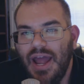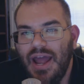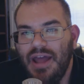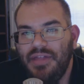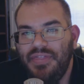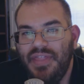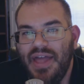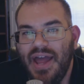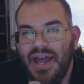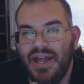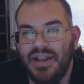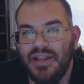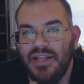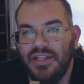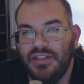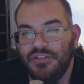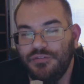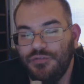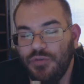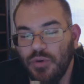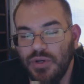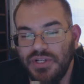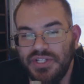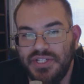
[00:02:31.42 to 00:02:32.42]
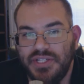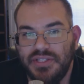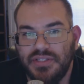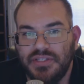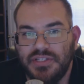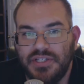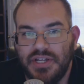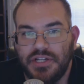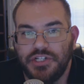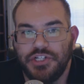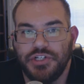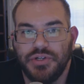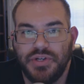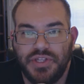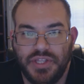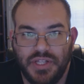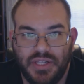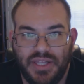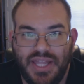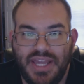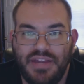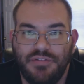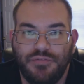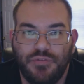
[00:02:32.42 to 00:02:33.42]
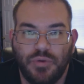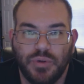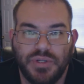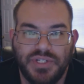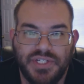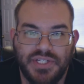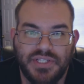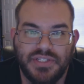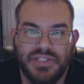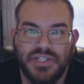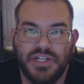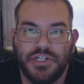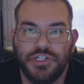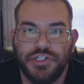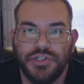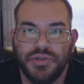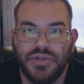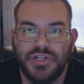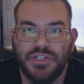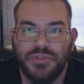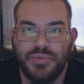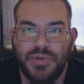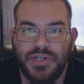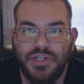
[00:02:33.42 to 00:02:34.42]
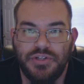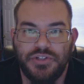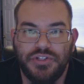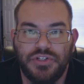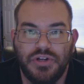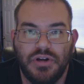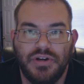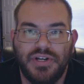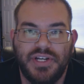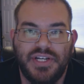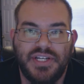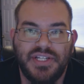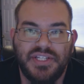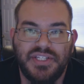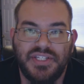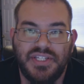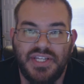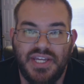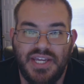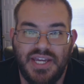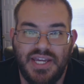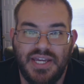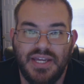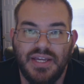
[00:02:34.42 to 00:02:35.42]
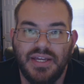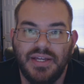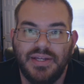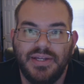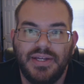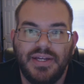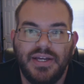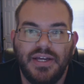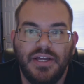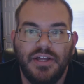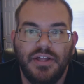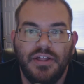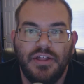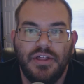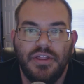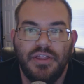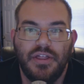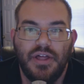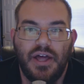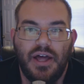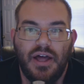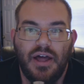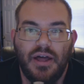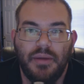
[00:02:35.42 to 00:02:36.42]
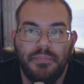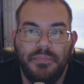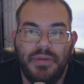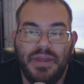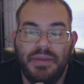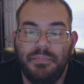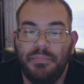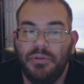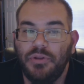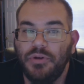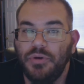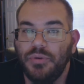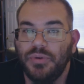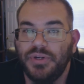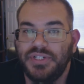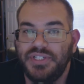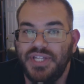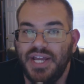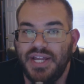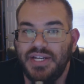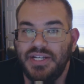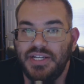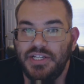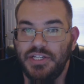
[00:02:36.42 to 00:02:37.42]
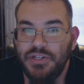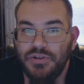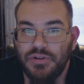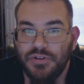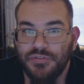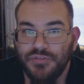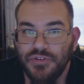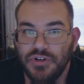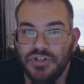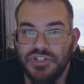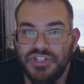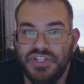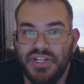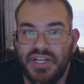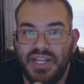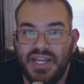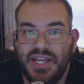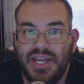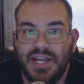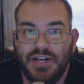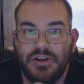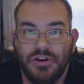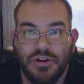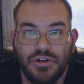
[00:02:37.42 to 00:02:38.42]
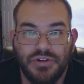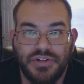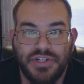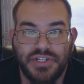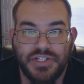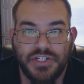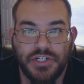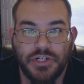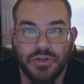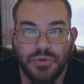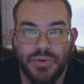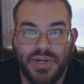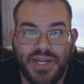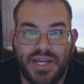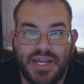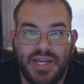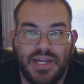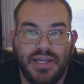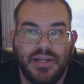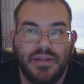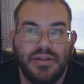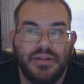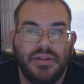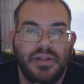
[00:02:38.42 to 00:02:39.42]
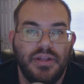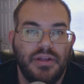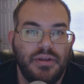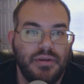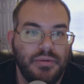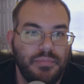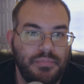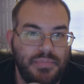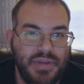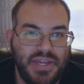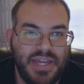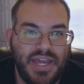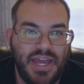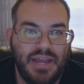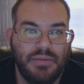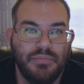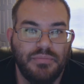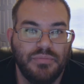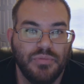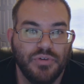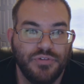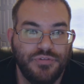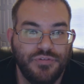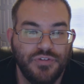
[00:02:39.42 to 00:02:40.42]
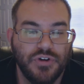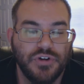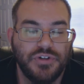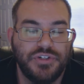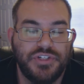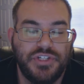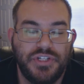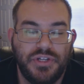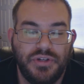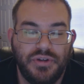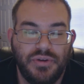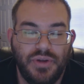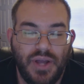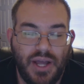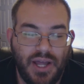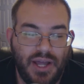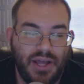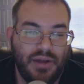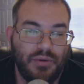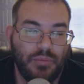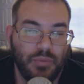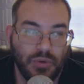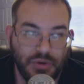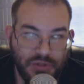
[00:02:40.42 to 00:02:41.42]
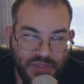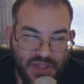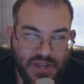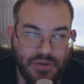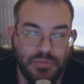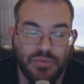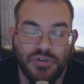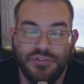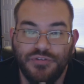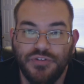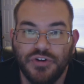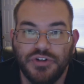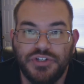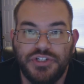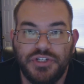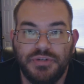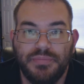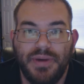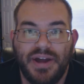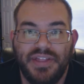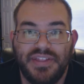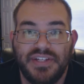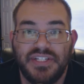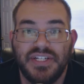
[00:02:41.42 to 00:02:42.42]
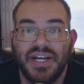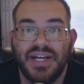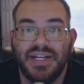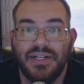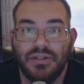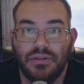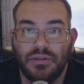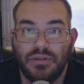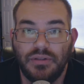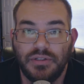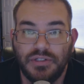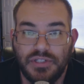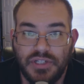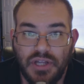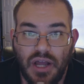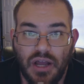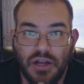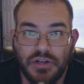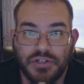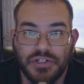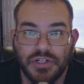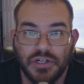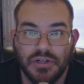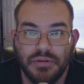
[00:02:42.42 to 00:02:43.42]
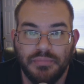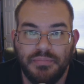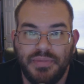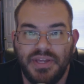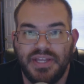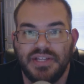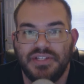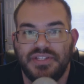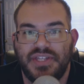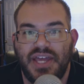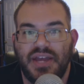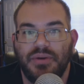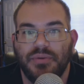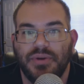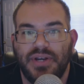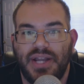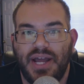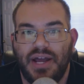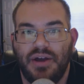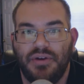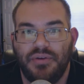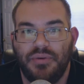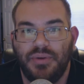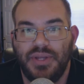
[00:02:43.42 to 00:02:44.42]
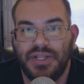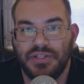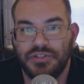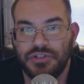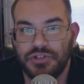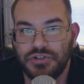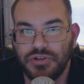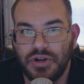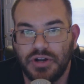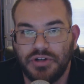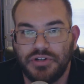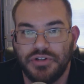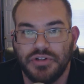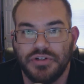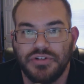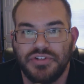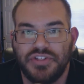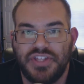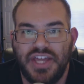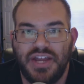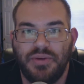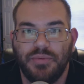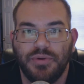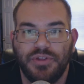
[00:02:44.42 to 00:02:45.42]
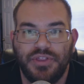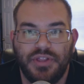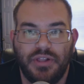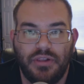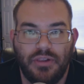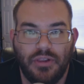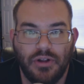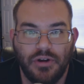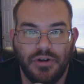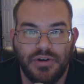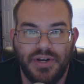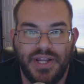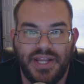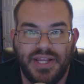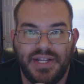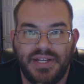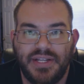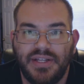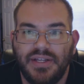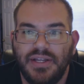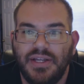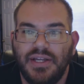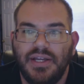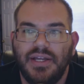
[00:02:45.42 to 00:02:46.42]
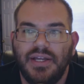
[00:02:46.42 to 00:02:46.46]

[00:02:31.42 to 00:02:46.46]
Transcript: And that in the 14th century, the late 14th century, is when you started to see people who attended university and earned a degree were then referred to by the title doctor, because they were now instructors. They were the learned